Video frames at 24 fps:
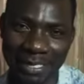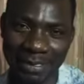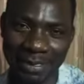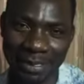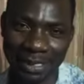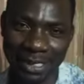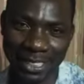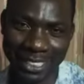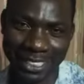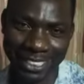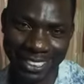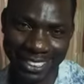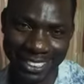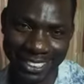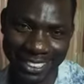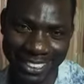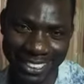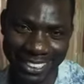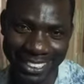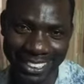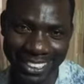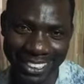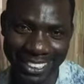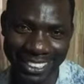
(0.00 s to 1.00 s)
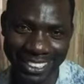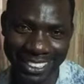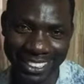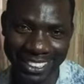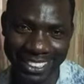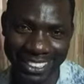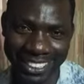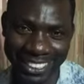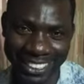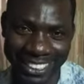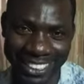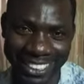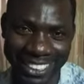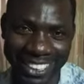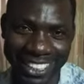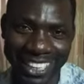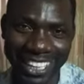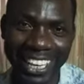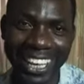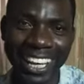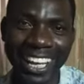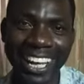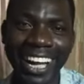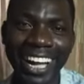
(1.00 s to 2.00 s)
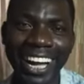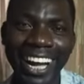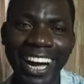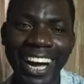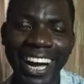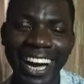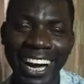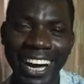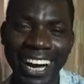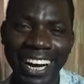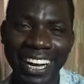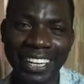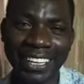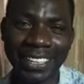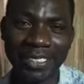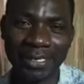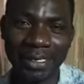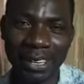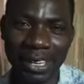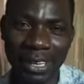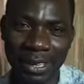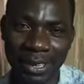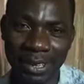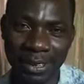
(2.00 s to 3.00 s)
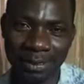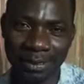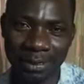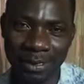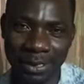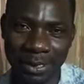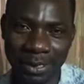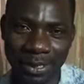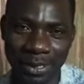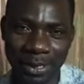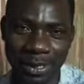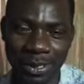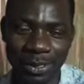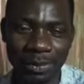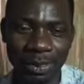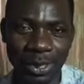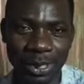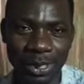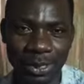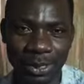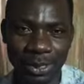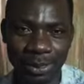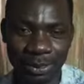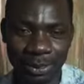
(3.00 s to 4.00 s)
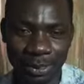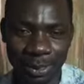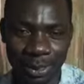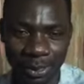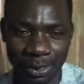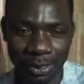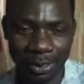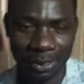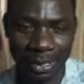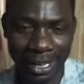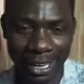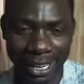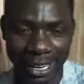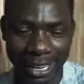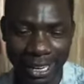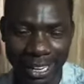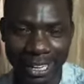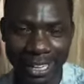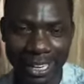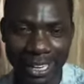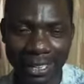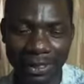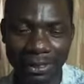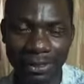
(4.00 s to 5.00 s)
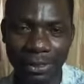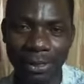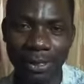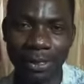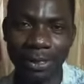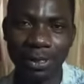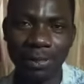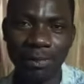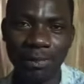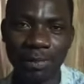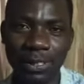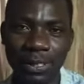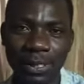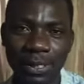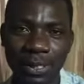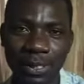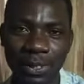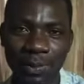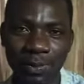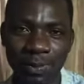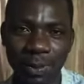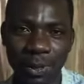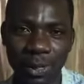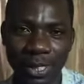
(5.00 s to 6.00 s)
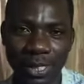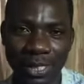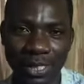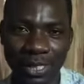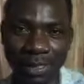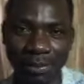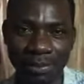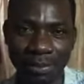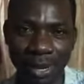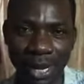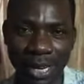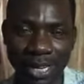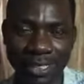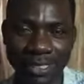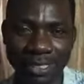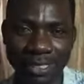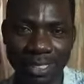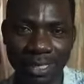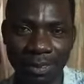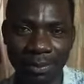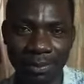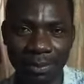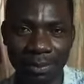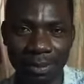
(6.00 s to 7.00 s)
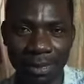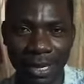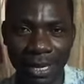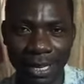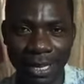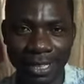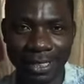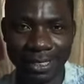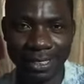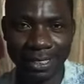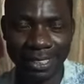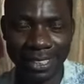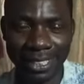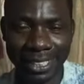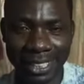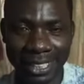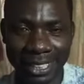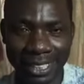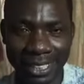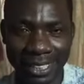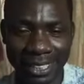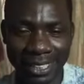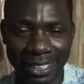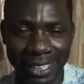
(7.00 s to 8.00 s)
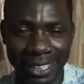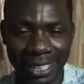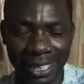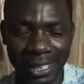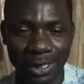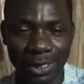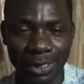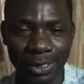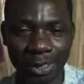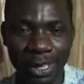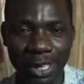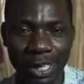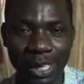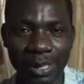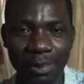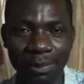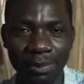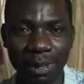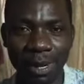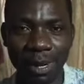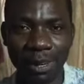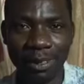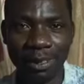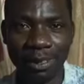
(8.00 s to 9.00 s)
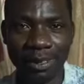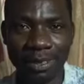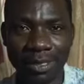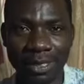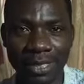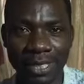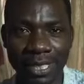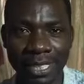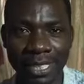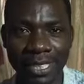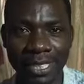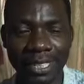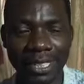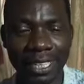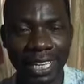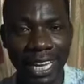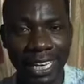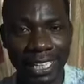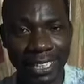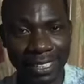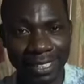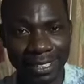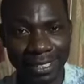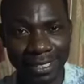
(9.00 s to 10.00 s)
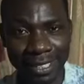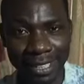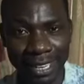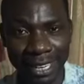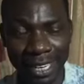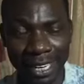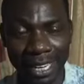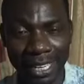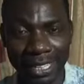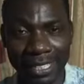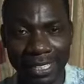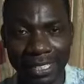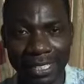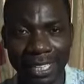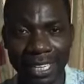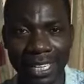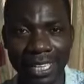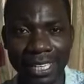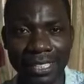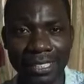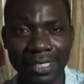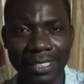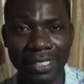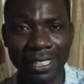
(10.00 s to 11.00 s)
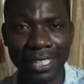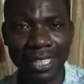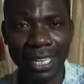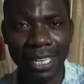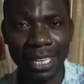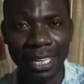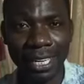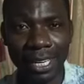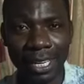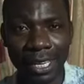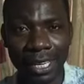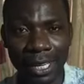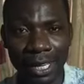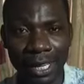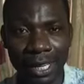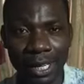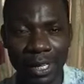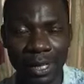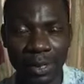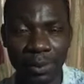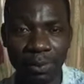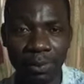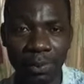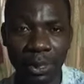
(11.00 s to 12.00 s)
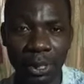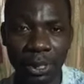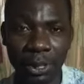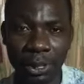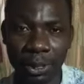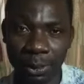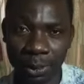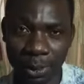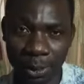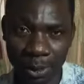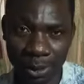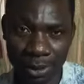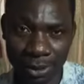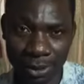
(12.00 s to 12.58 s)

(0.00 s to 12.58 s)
You see him now. Yeah. I welcome you to the month of June. I wrote something this morning in my team, and talking about light. I said a picture